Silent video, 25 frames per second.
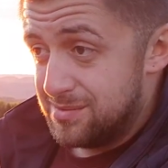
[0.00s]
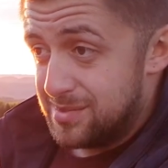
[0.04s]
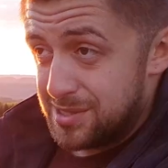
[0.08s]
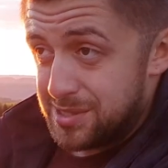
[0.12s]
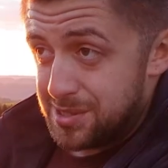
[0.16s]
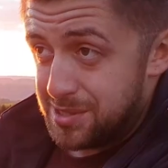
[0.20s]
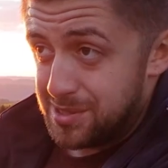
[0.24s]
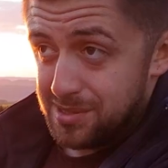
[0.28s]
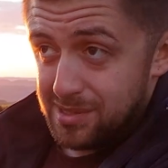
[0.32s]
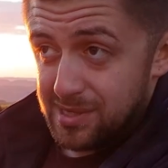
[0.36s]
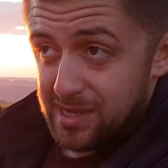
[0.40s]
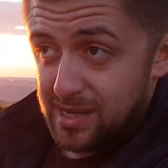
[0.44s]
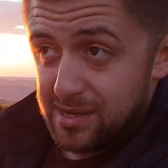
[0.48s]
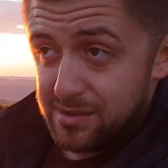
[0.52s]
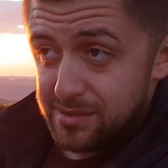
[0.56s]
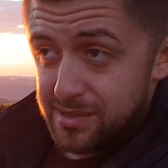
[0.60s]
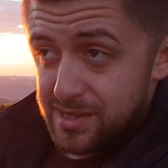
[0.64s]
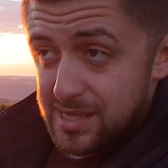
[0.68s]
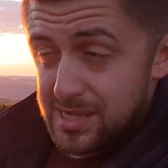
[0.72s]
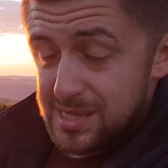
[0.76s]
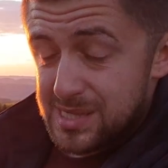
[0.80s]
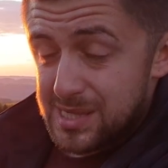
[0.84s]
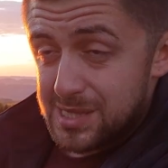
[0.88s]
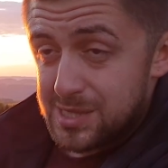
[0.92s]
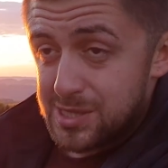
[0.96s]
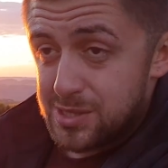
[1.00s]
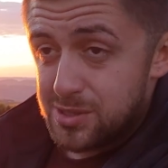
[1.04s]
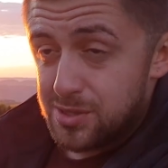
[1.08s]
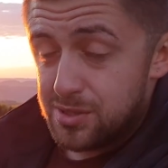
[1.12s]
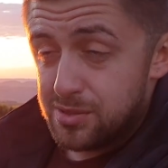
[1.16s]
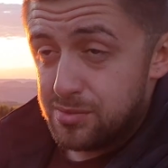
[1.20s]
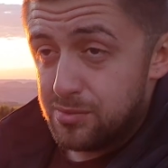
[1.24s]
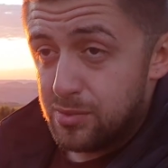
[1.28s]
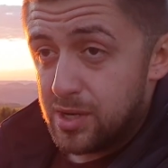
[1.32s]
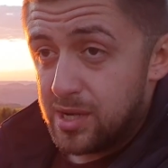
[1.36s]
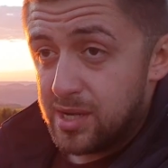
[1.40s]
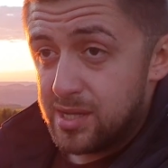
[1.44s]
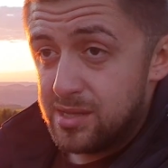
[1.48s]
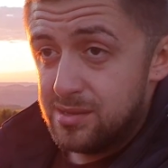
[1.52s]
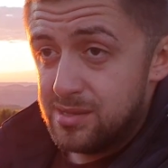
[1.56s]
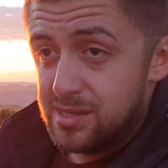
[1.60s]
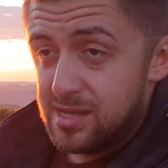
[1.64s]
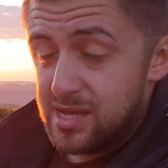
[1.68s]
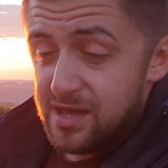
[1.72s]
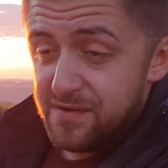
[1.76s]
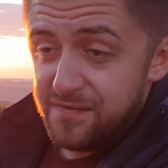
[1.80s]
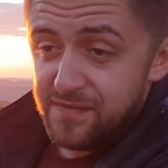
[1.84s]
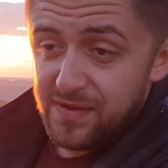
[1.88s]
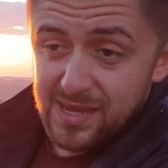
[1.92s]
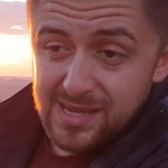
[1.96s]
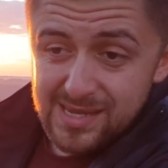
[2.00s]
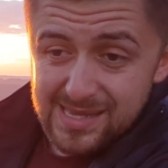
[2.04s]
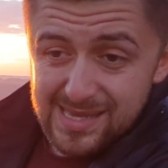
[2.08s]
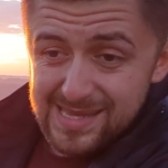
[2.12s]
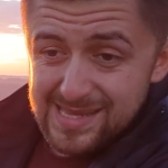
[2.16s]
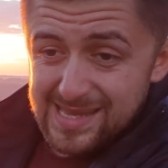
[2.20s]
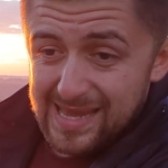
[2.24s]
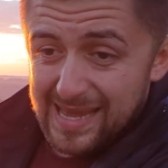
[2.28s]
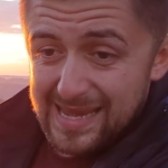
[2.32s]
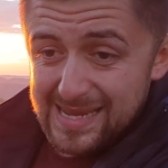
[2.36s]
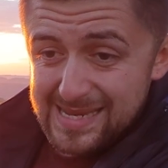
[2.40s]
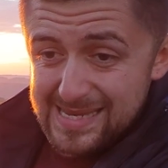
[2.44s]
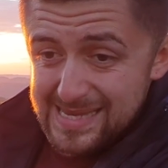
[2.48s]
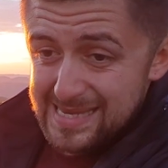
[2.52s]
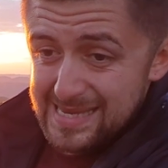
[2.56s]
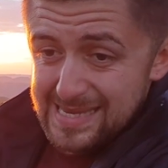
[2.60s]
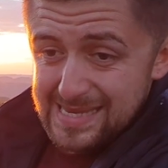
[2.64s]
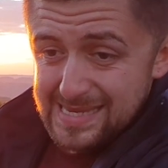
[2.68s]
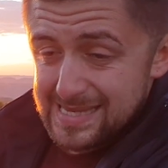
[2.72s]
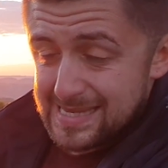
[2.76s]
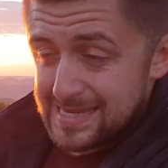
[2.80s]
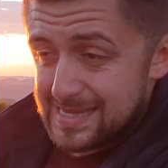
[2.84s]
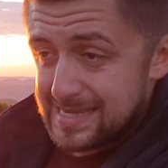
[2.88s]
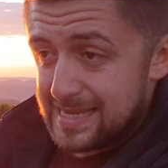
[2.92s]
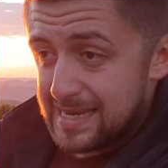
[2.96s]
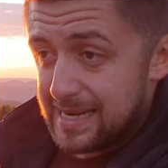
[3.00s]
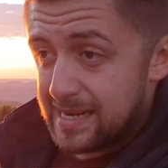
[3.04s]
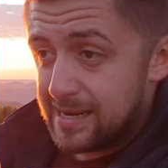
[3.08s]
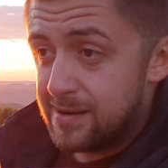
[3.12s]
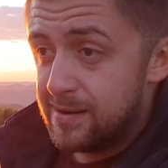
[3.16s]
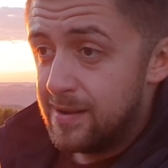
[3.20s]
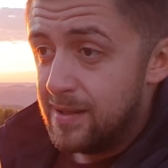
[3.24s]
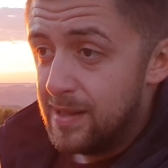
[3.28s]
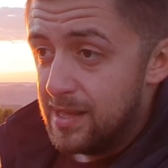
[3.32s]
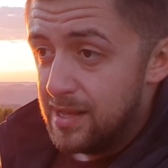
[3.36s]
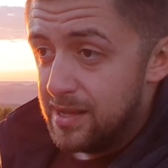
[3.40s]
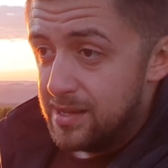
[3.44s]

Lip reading: It's there, the X631, the F80 Taxi, it's there.